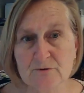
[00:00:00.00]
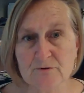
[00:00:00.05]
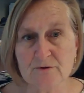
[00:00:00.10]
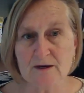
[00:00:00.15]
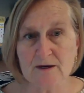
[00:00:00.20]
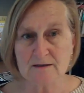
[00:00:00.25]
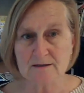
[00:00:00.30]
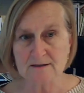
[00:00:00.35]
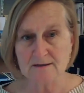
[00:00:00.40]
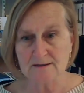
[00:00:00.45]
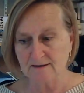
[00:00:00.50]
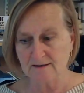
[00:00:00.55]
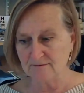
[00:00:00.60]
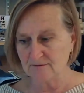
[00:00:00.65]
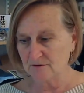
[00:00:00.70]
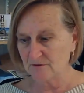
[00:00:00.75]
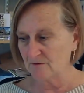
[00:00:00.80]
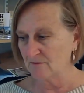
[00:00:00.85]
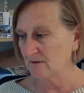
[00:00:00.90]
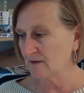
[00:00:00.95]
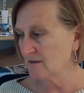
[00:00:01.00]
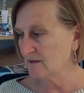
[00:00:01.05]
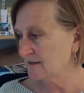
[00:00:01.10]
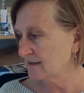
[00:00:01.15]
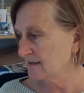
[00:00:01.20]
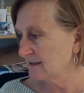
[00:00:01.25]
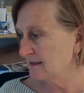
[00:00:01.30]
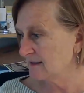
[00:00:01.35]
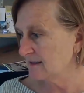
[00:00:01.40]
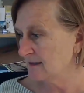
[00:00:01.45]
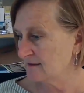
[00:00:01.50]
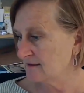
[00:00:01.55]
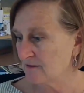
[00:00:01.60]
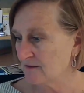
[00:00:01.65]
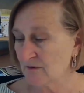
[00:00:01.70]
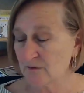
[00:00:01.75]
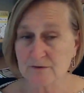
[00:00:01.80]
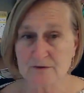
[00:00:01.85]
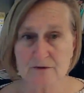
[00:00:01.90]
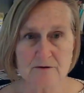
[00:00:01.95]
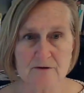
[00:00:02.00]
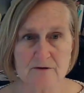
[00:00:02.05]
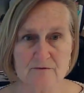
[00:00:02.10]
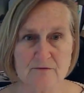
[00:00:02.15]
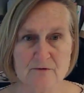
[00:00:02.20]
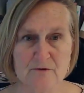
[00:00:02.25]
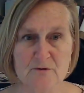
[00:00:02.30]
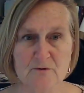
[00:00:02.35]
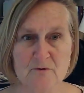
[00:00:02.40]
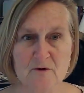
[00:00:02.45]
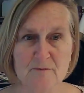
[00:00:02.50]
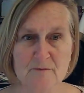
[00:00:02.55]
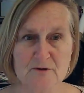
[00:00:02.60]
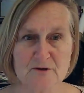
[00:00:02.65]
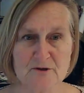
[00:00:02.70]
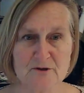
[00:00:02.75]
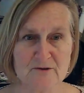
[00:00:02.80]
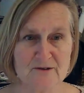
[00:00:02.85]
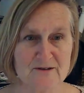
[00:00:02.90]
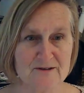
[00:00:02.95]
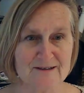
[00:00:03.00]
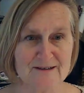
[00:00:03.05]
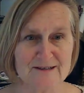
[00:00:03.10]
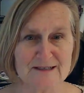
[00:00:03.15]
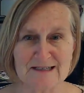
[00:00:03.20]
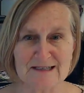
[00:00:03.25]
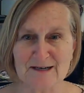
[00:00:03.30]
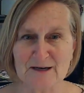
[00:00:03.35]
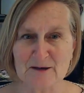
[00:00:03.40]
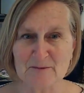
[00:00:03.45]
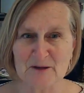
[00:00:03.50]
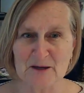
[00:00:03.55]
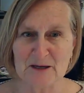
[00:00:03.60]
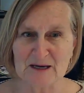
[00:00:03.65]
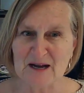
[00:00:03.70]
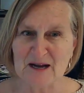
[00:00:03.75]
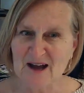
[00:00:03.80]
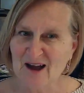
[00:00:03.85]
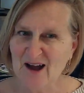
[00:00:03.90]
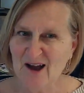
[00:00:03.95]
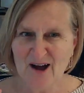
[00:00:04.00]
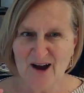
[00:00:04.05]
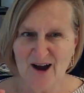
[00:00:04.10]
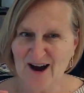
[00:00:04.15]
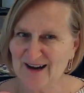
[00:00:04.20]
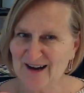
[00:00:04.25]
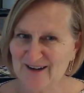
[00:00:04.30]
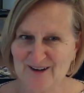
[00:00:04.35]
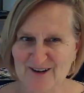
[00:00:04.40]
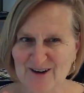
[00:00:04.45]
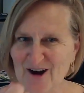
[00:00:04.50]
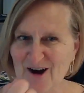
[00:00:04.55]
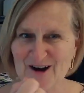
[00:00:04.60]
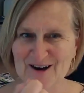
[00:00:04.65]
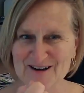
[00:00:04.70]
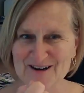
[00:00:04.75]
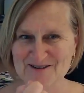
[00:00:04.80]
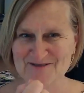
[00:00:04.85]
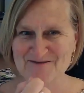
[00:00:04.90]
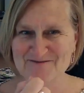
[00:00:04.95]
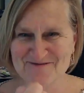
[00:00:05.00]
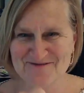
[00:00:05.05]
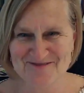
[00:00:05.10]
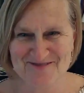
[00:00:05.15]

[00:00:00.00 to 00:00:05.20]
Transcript: of 2007, 2008. So he was looking for new opportunities. And I'm like, God,